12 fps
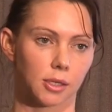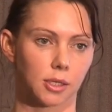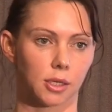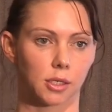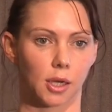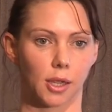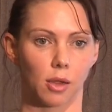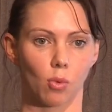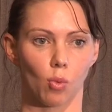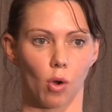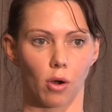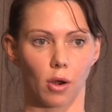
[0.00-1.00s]
essentially,
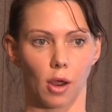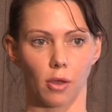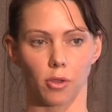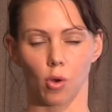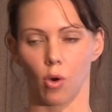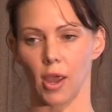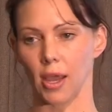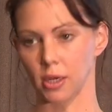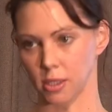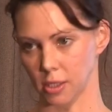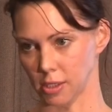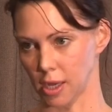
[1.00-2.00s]
what your
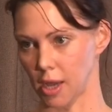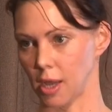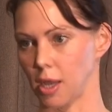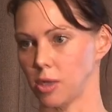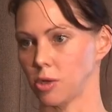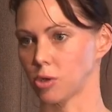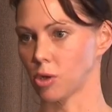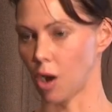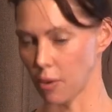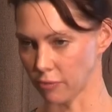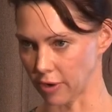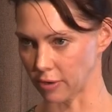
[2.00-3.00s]
actions are and your
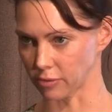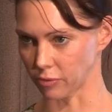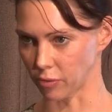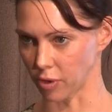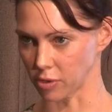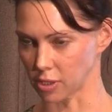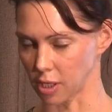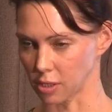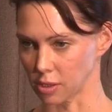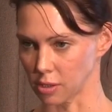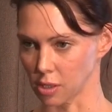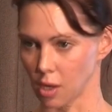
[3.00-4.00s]
timeframes for those
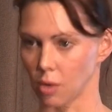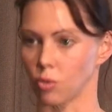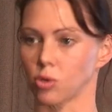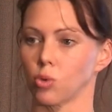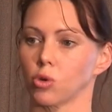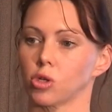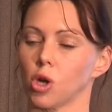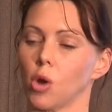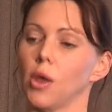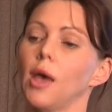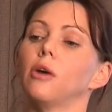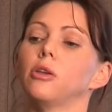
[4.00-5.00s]
actions, which will
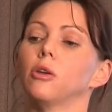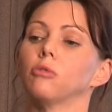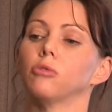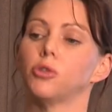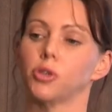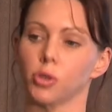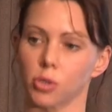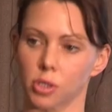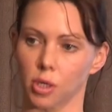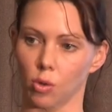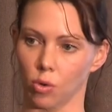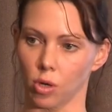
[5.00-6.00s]
show how you're
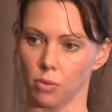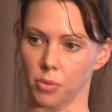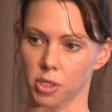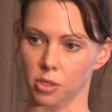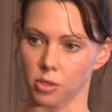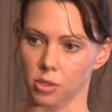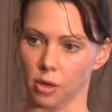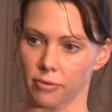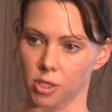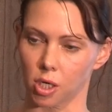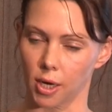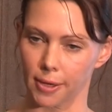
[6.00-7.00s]
reducing all your emissions over
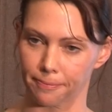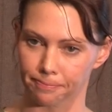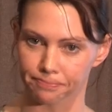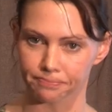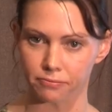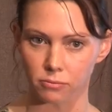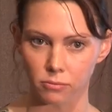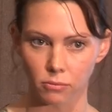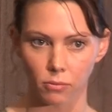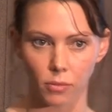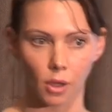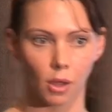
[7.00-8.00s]
time.
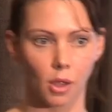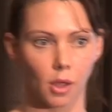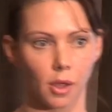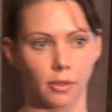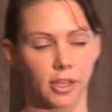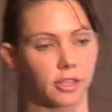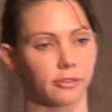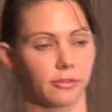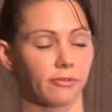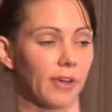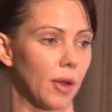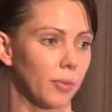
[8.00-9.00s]
These
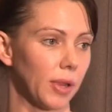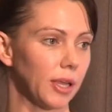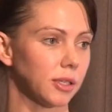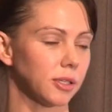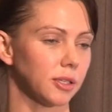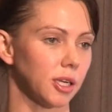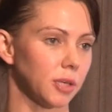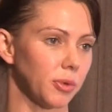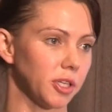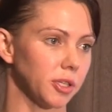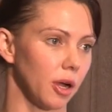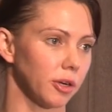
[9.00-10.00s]
farm plans need to be
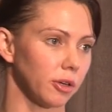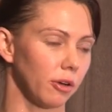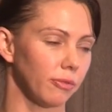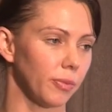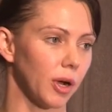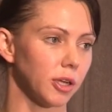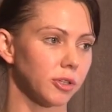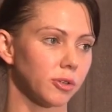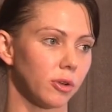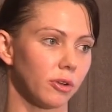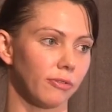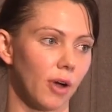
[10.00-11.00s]
signed off by a
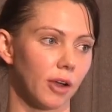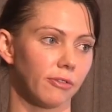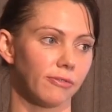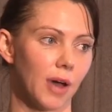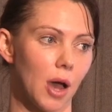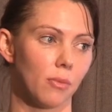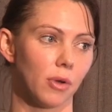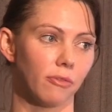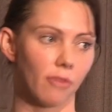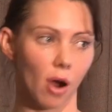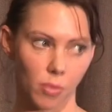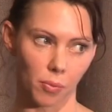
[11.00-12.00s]
certified farm
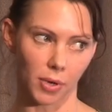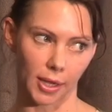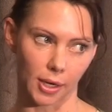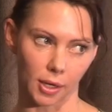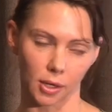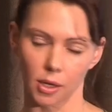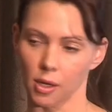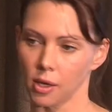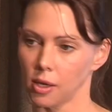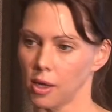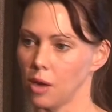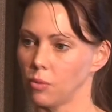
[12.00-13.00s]
environment planner,
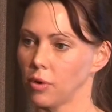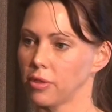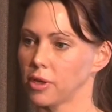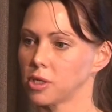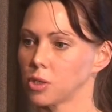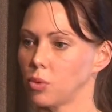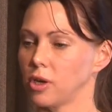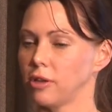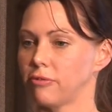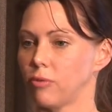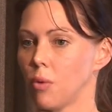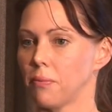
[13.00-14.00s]
and within
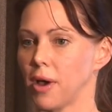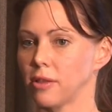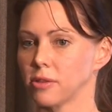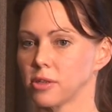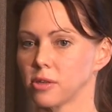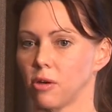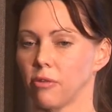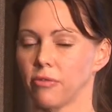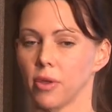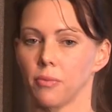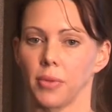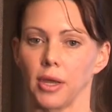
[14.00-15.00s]
twenty-four months of
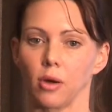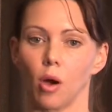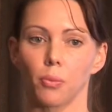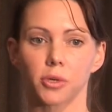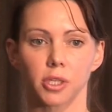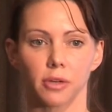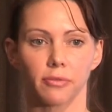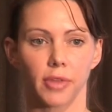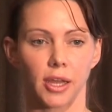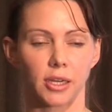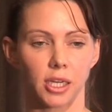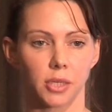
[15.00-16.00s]
them being operative,
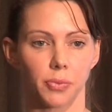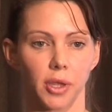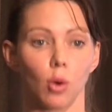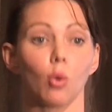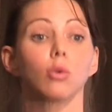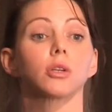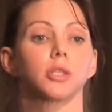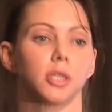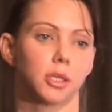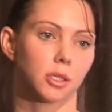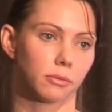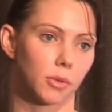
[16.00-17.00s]
they need to be
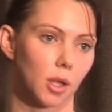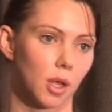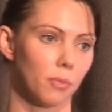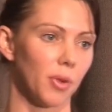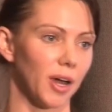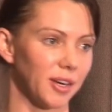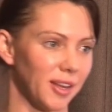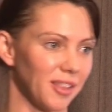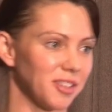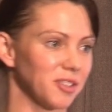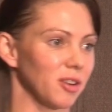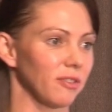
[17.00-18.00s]
audited by another
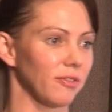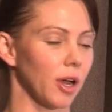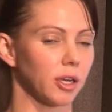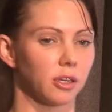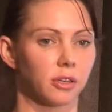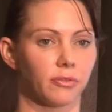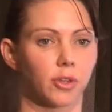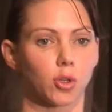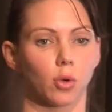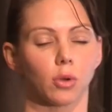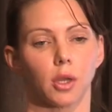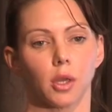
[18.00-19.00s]
certified
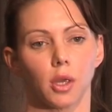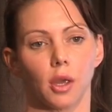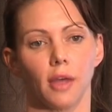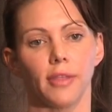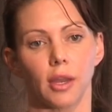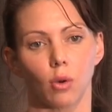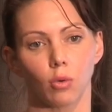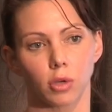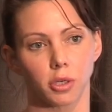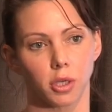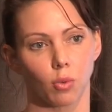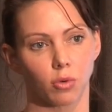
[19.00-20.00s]
individual. And that
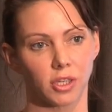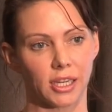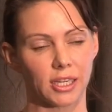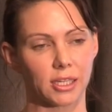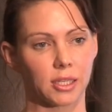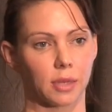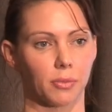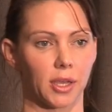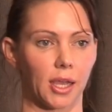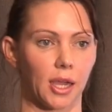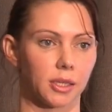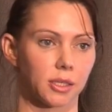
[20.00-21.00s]
auditor will test them
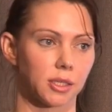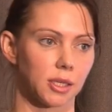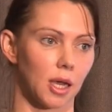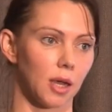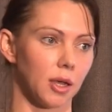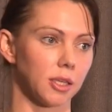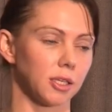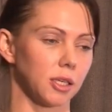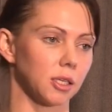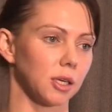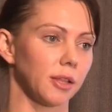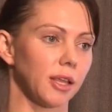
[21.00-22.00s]
against uh,
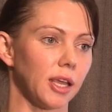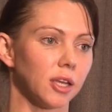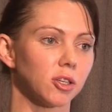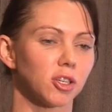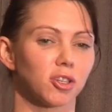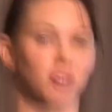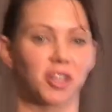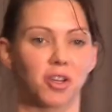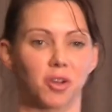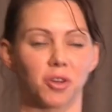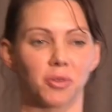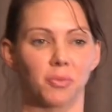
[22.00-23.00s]
essentially the industry
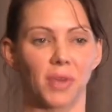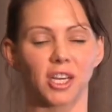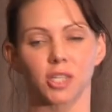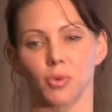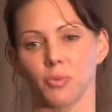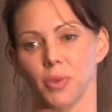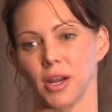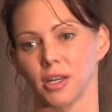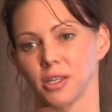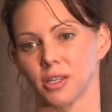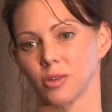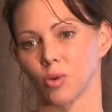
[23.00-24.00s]
good management
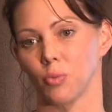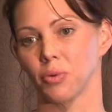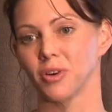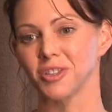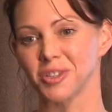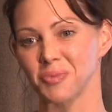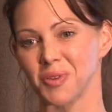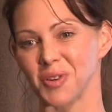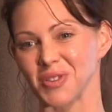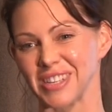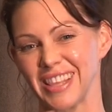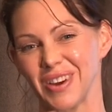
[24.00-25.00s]
practices or
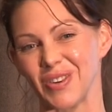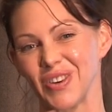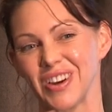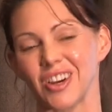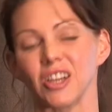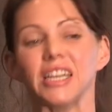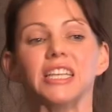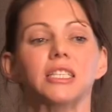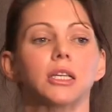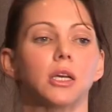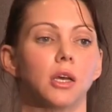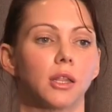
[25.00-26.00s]
principles that were agreed
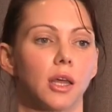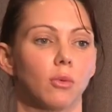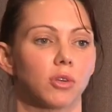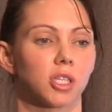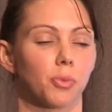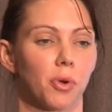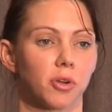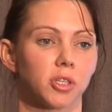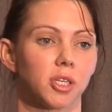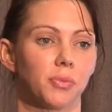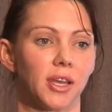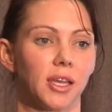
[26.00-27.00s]
that were
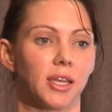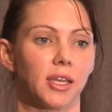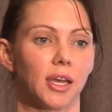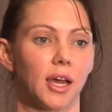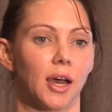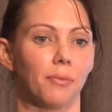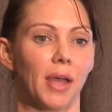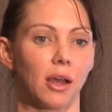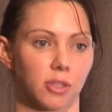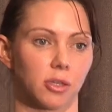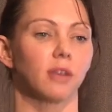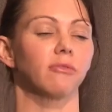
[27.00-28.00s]
supposed to be um,
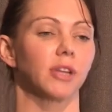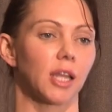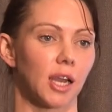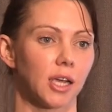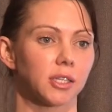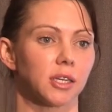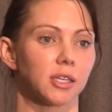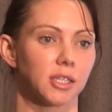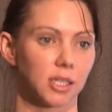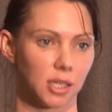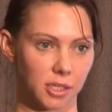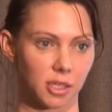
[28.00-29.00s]
outside of regulation,
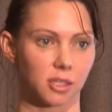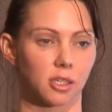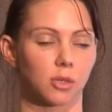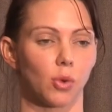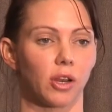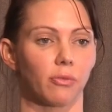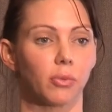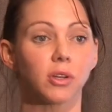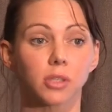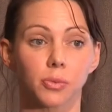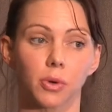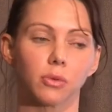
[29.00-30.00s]
essentially just a suite of
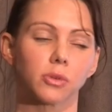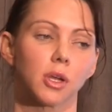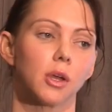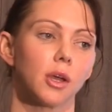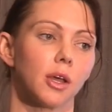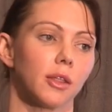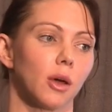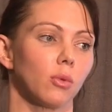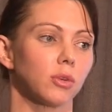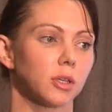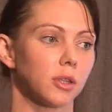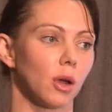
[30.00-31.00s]
principles. They
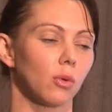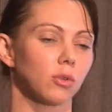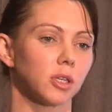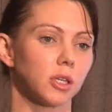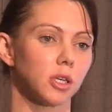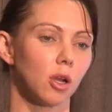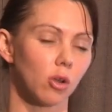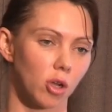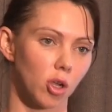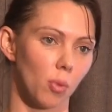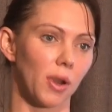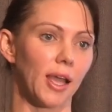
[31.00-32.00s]
will, they will look
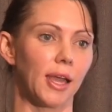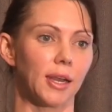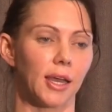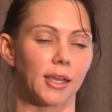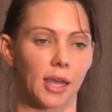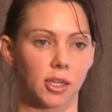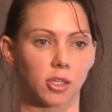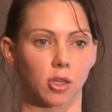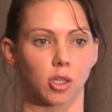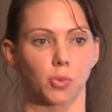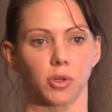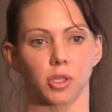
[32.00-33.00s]
at your plan against
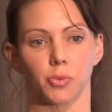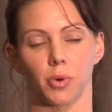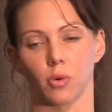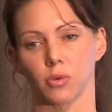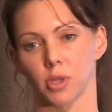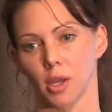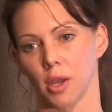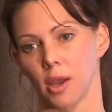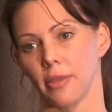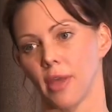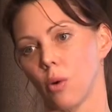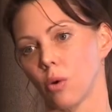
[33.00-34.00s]
those principles,
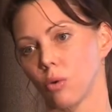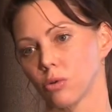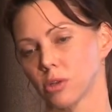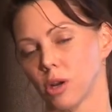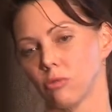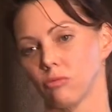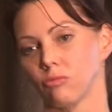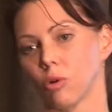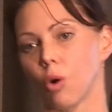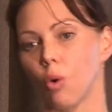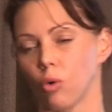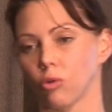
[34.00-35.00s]
and they will also
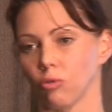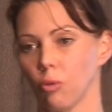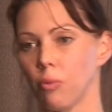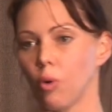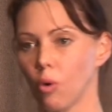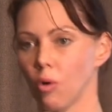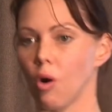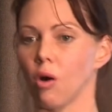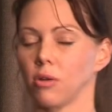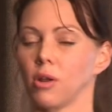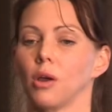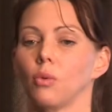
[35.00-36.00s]
record or report
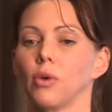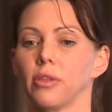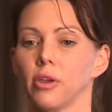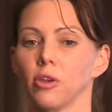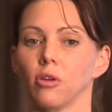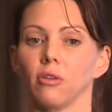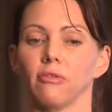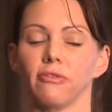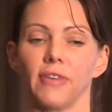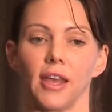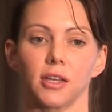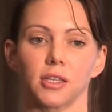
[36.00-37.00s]
on whether you in
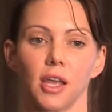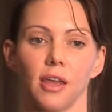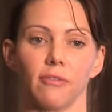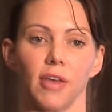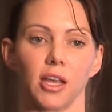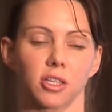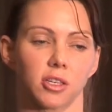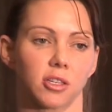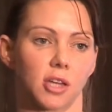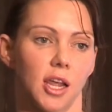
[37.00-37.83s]
fact have actions,